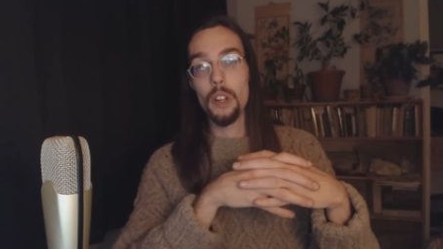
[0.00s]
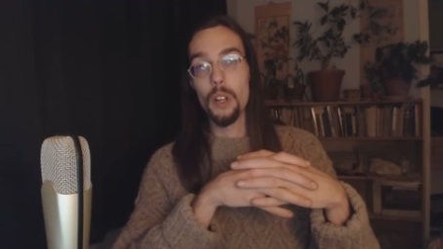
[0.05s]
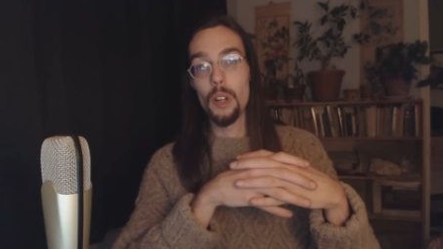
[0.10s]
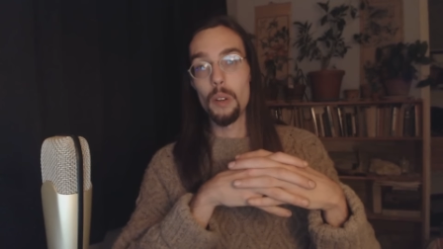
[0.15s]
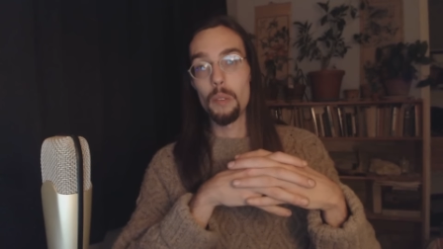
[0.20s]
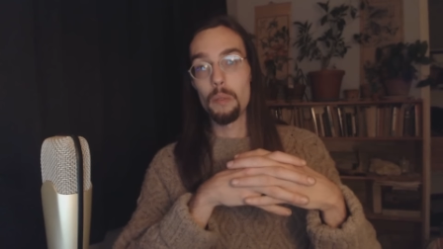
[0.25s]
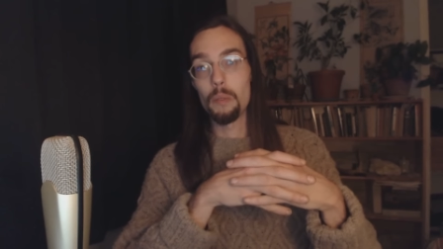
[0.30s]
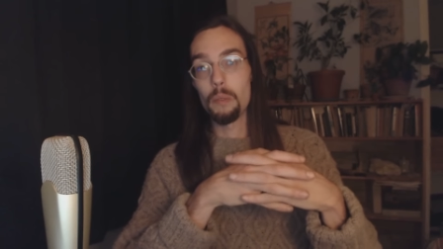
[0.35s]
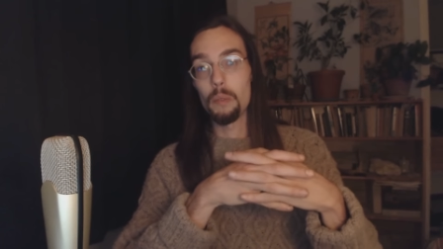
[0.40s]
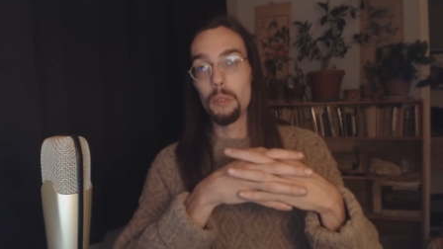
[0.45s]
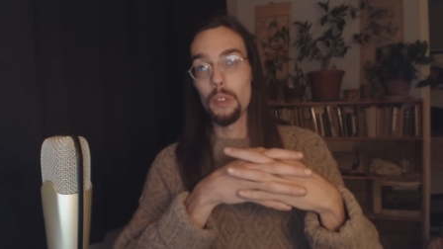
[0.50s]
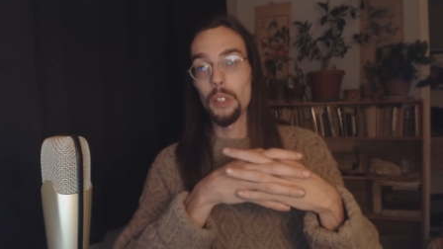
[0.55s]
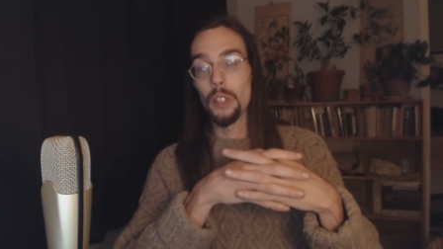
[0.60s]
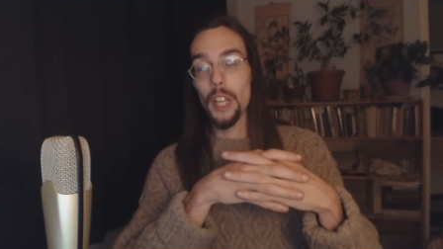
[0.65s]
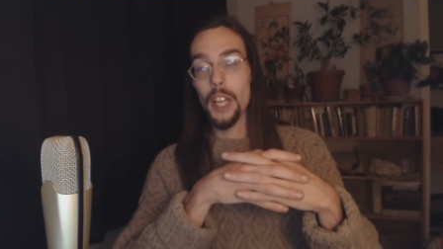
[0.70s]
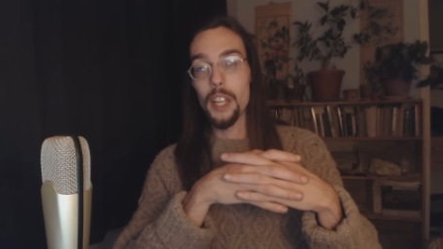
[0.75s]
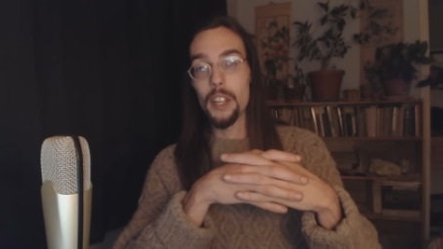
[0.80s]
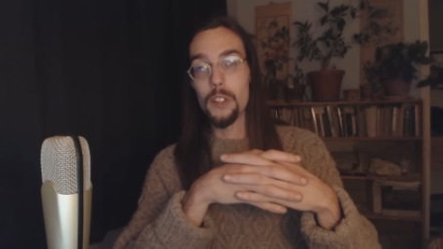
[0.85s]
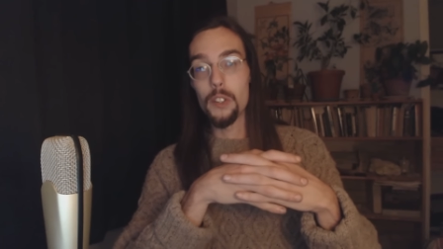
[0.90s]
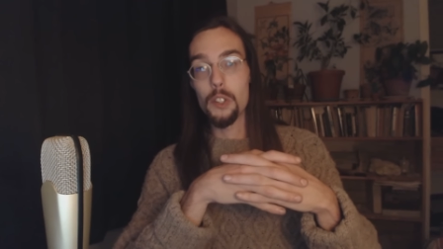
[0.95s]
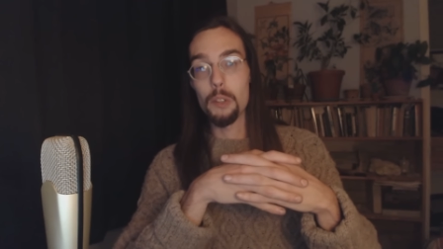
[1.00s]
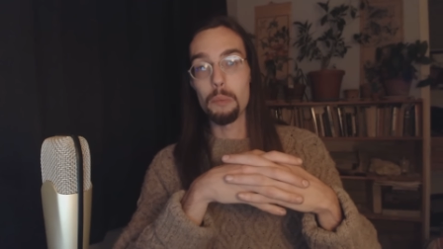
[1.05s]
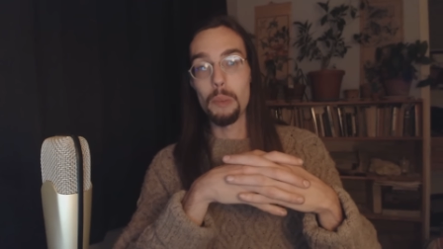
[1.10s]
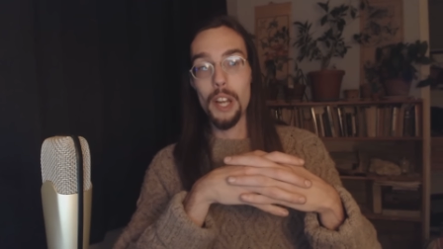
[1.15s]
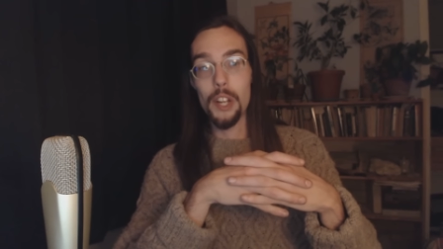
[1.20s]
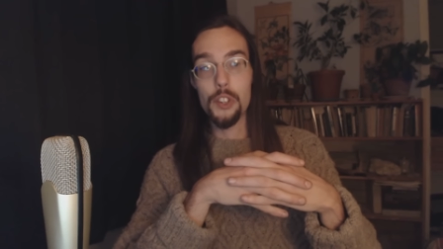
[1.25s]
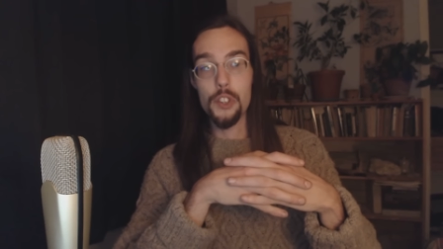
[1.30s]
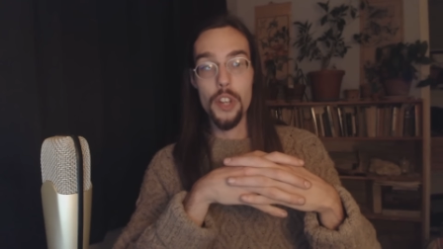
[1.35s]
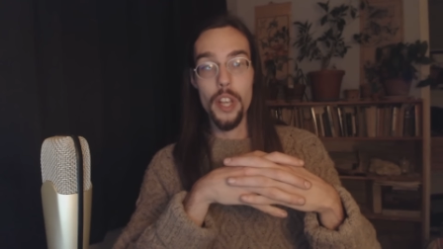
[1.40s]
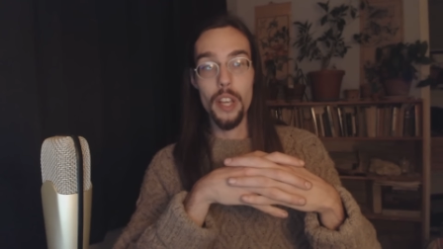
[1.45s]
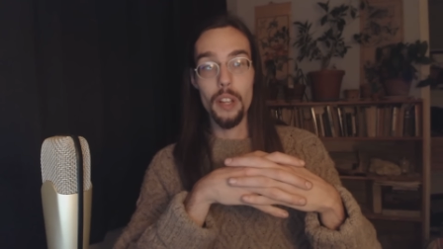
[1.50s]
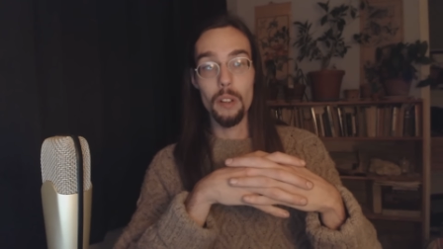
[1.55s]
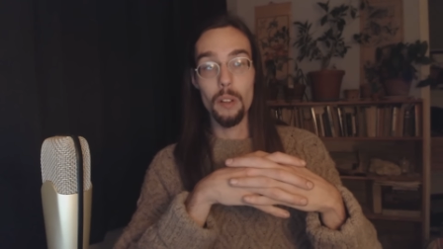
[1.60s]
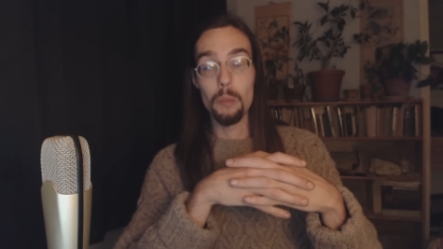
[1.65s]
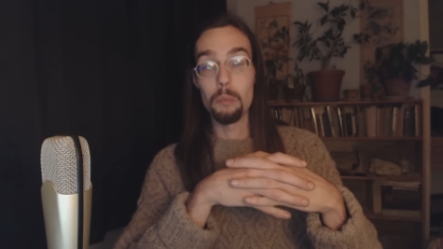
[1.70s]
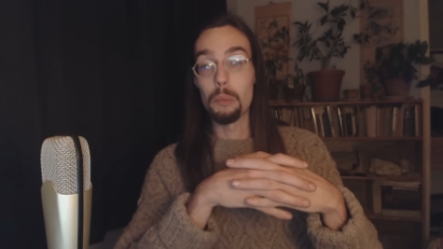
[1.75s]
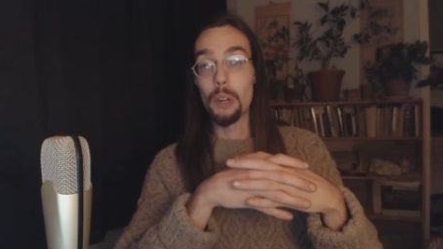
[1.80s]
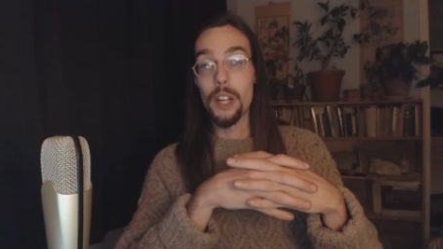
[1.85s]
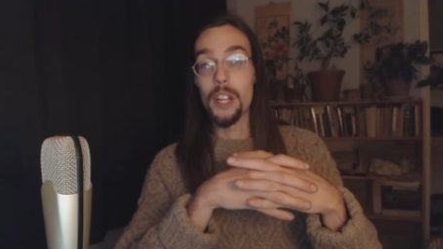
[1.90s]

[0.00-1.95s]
uh, related to my channel,